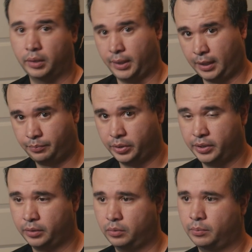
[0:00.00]
that
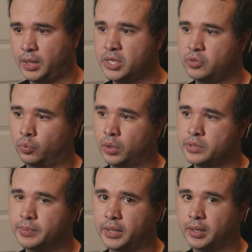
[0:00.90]
particular mesh was
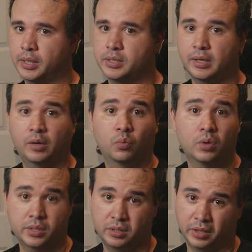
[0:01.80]
because it
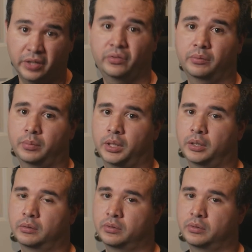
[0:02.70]
was giving me